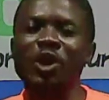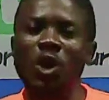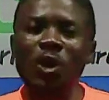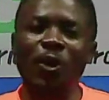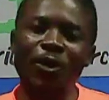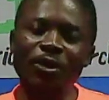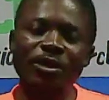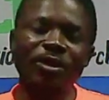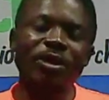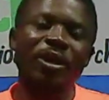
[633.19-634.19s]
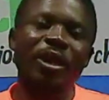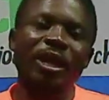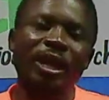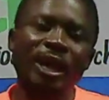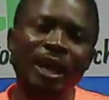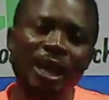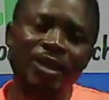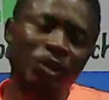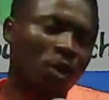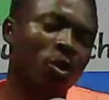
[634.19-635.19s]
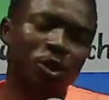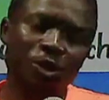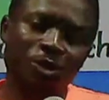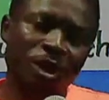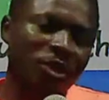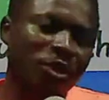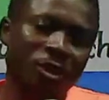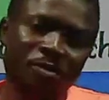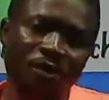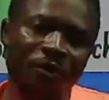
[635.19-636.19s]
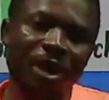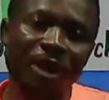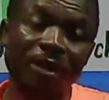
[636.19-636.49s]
God has called you into the prophetic.